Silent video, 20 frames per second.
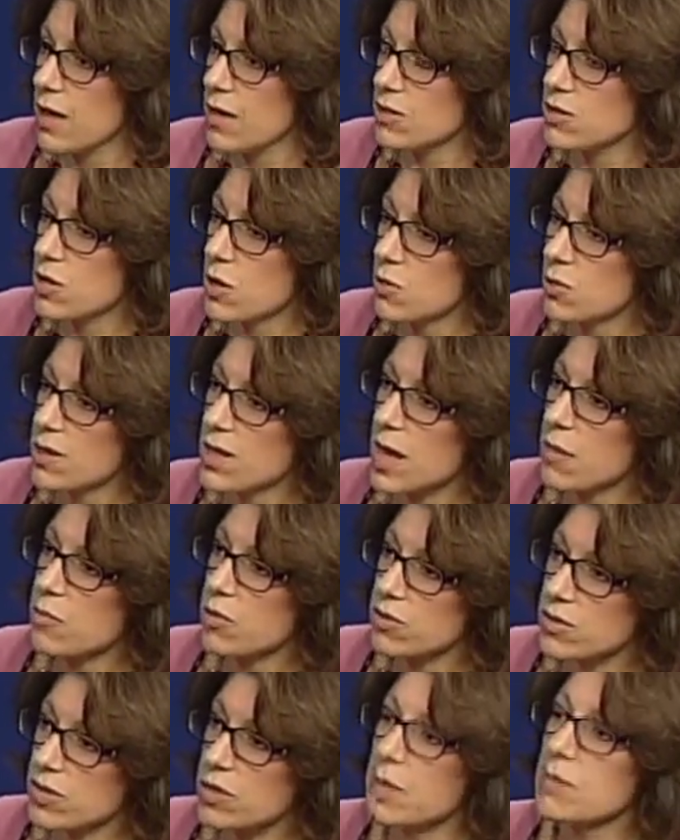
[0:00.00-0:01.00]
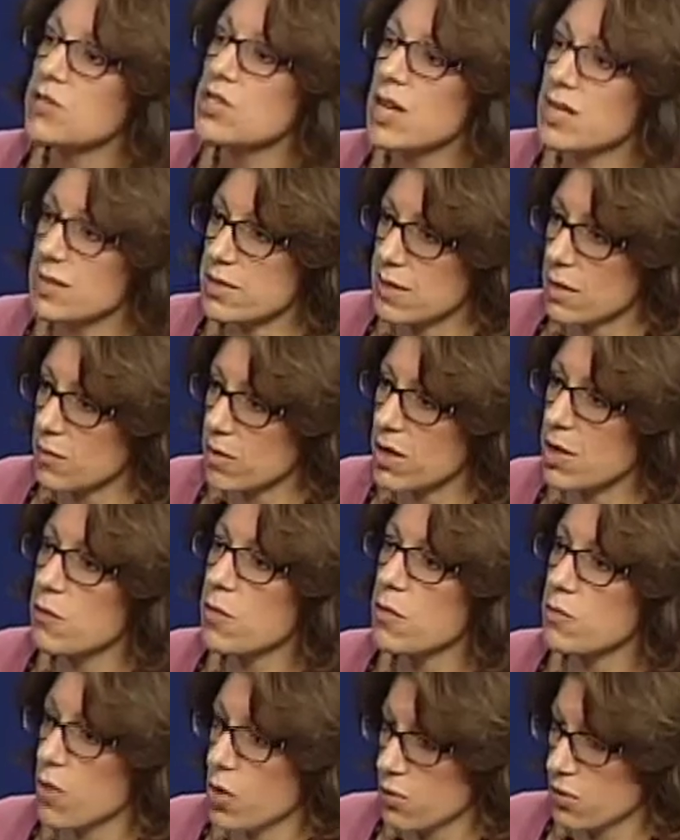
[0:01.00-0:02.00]
So when that person comes, yes, some of
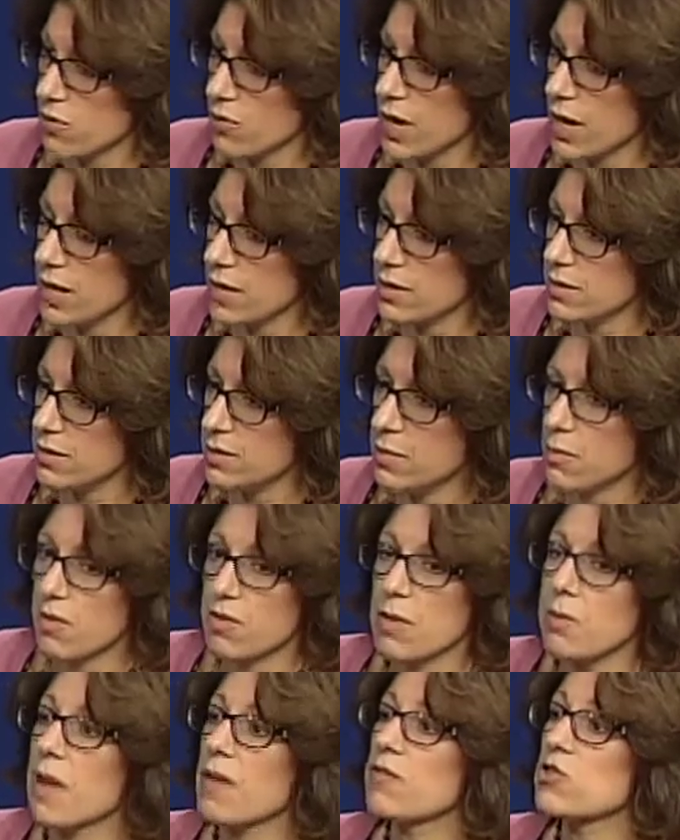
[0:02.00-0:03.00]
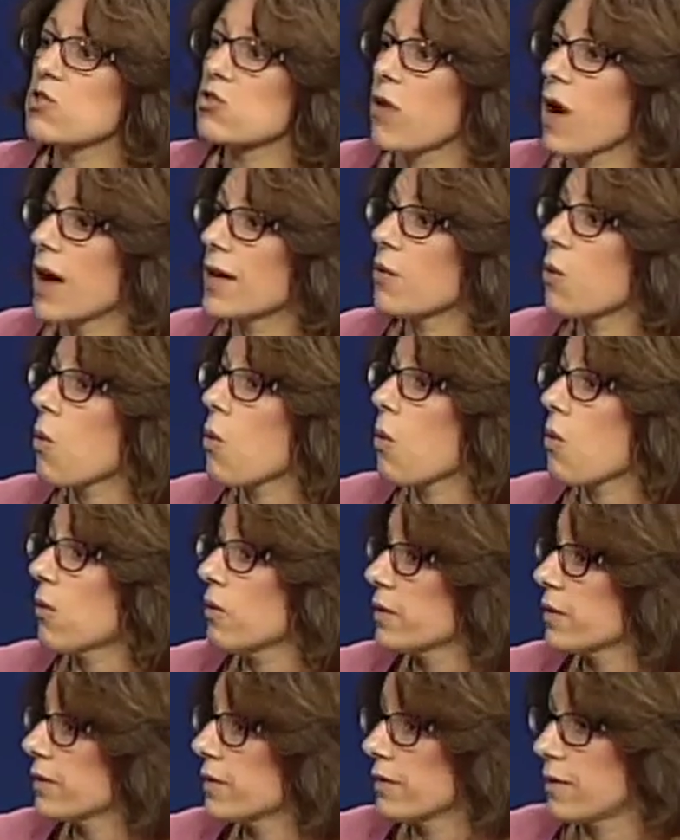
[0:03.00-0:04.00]
them are motivated. Some right. of them have tried
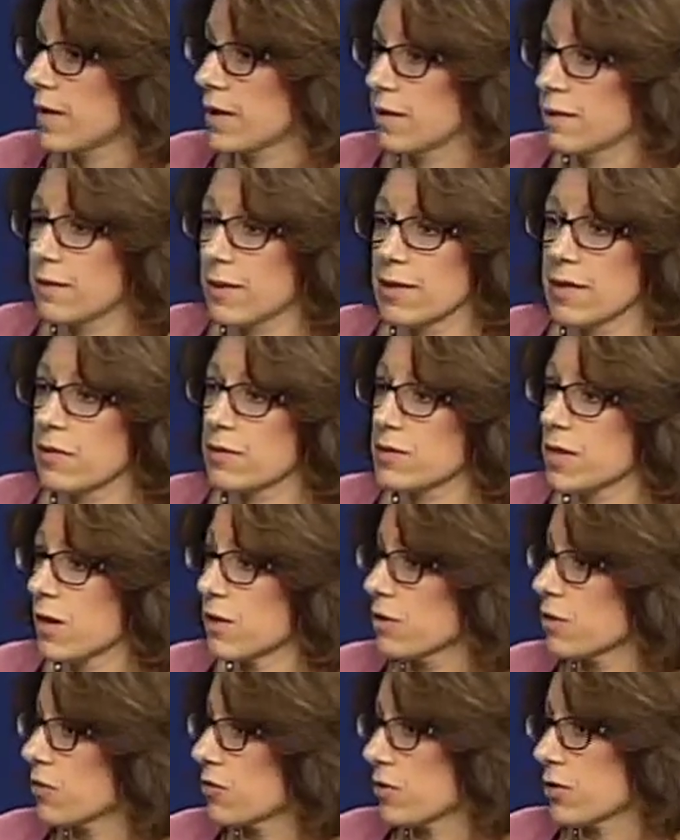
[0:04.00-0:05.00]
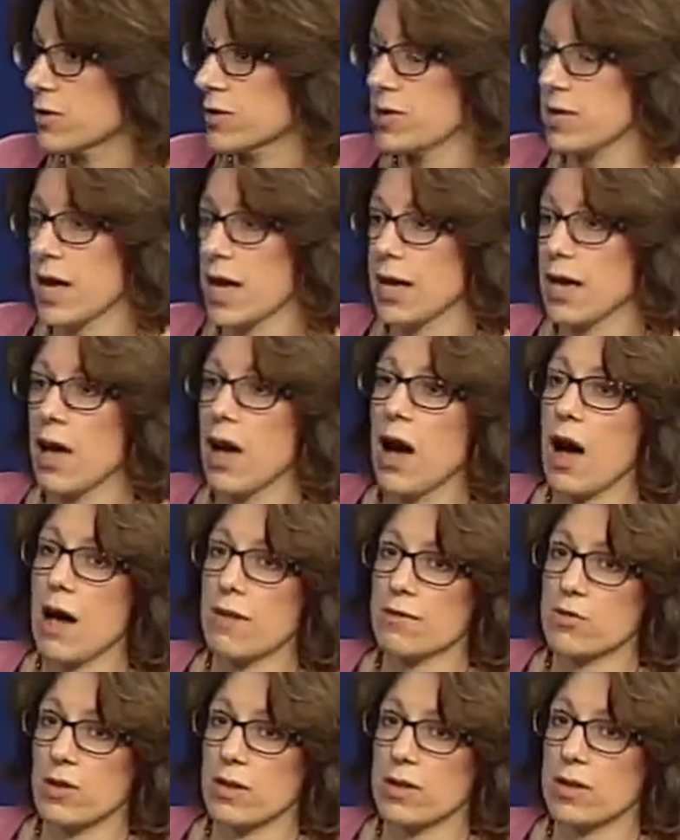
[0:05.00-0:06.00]
all these things, and they'll right. tell you the first day,
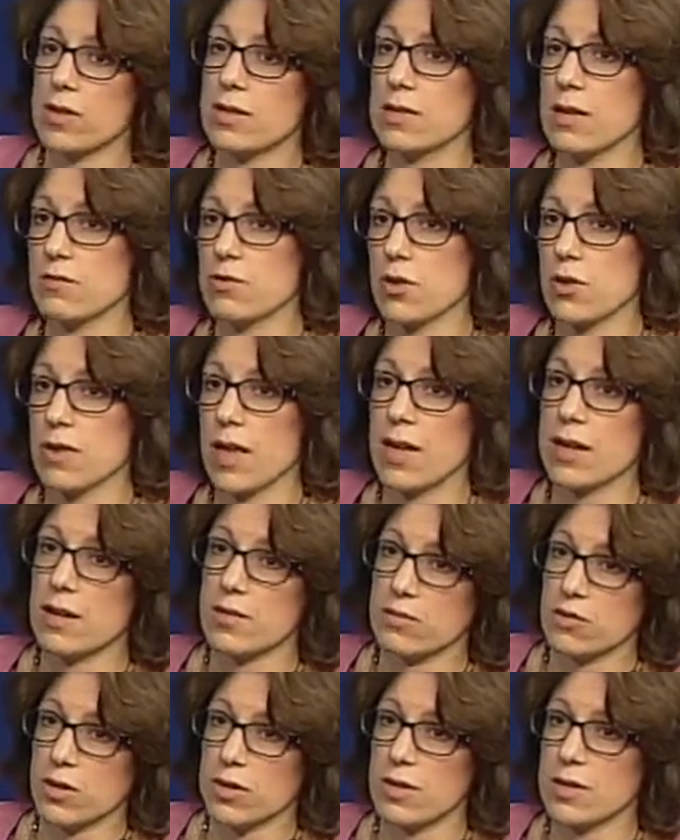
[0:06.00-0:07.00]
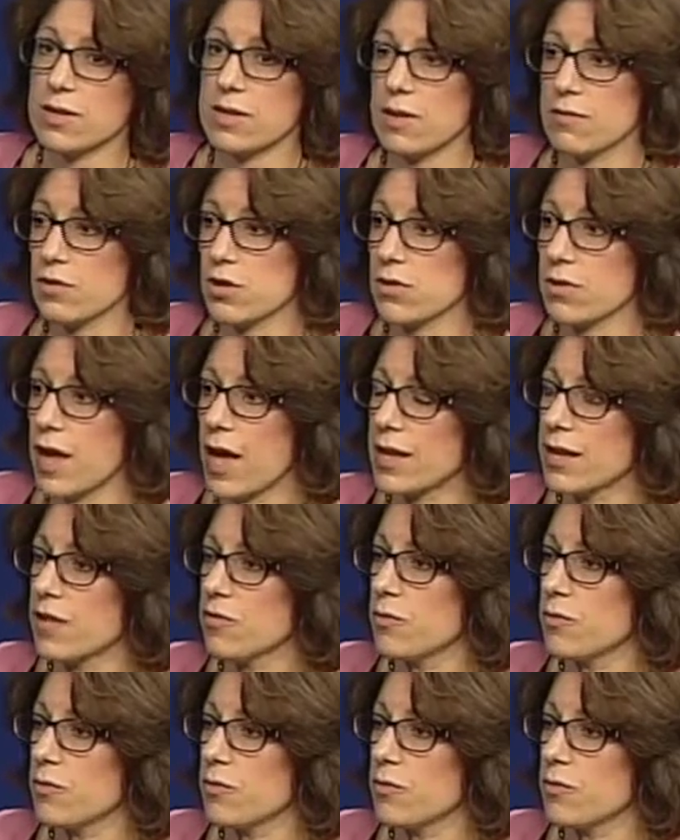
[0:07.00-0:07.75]
"I've tried this, I've tried that, I've tried this, I've tried that.